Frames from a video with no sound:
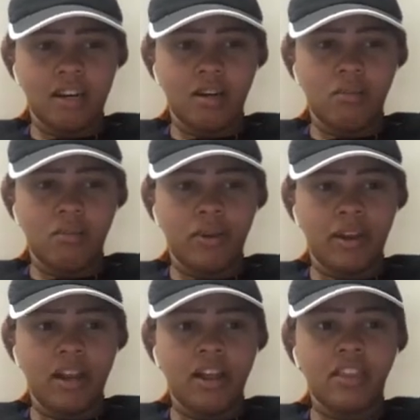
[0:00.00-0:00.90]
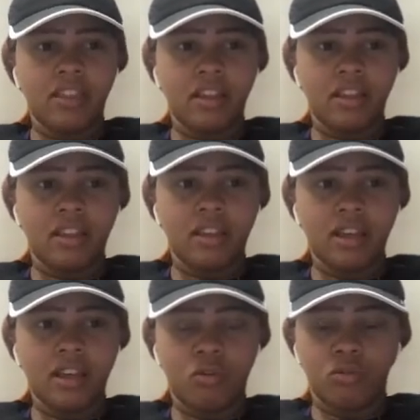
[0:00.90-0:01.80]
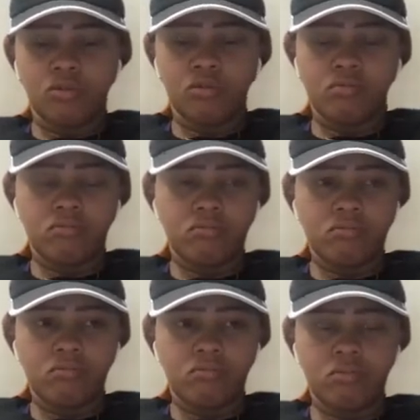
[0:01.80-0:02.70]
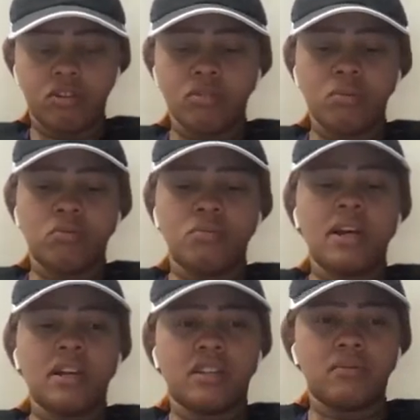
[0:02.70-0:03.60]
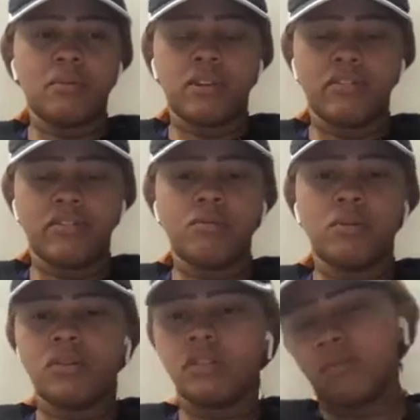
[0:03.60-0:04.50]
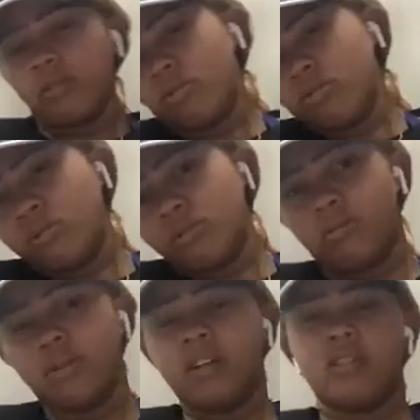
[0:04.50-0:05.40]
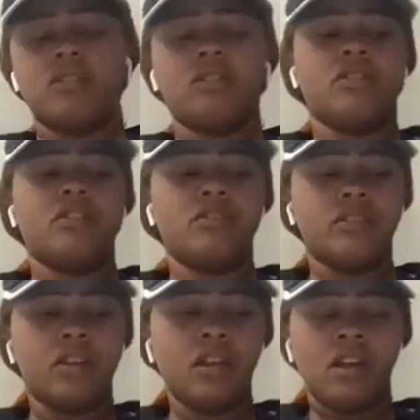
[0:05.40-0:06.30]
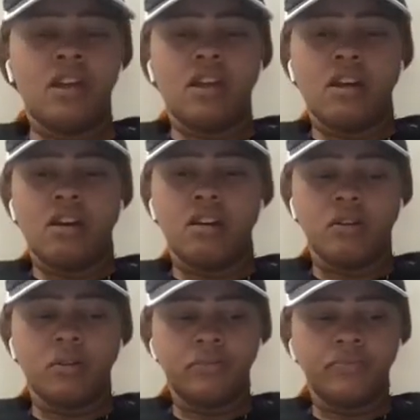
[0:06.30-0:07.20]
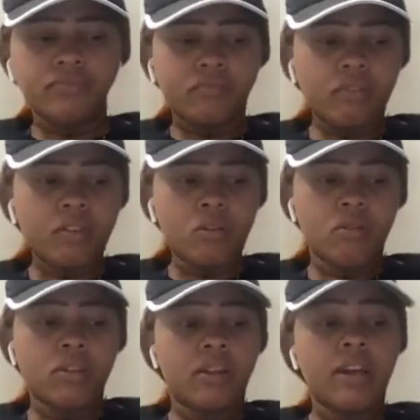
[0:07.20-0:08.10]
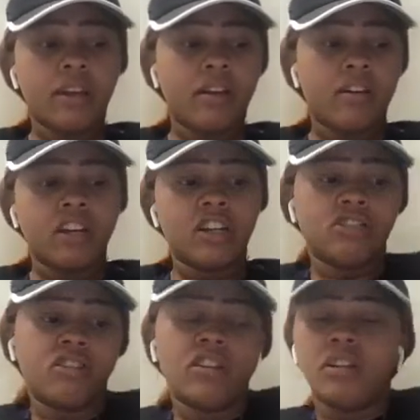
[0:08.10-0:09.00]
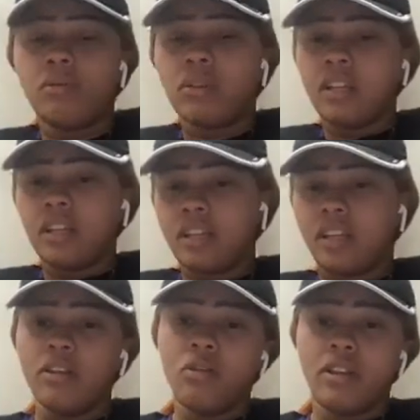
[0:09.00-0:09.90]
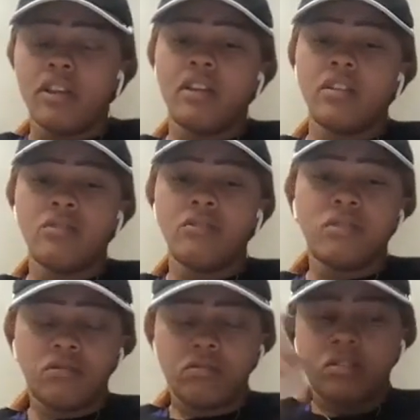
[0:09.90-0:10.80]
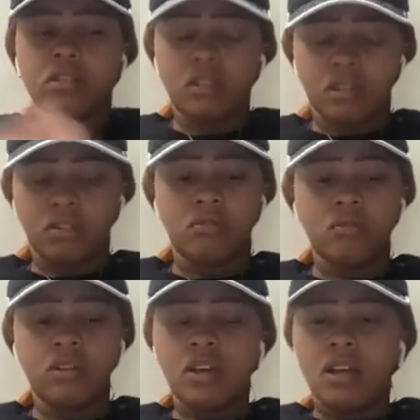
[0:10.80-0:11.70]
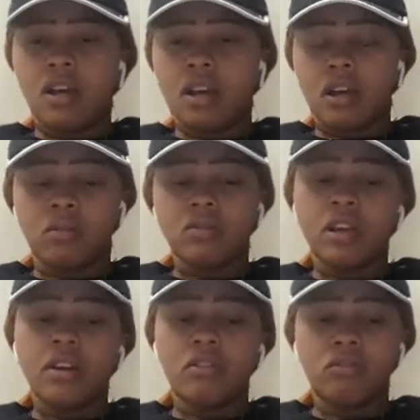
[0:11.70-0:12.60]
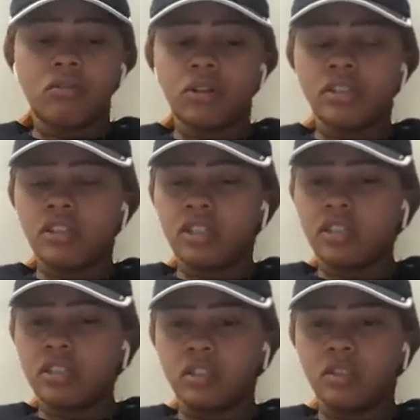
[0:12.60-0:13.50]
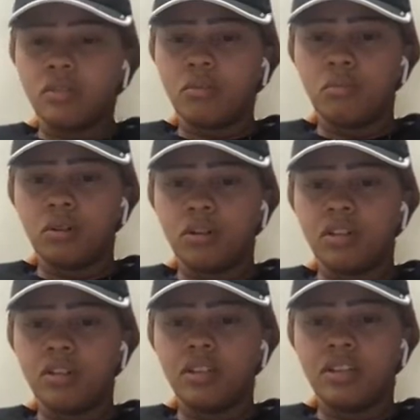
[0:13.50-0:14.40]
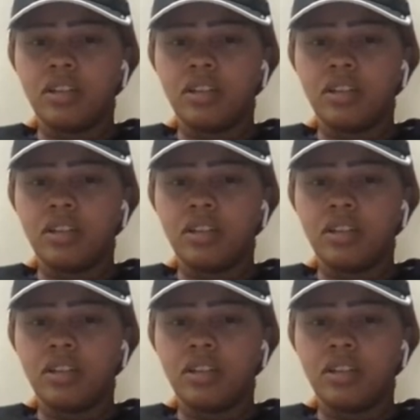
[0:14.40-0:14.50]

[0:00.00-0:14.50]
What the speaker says: And I think that holds other people back because maybe their family wants them to go to school because of the security, um, or they are like struggling with that. Like they know that they can learn a skill outside of formal education, but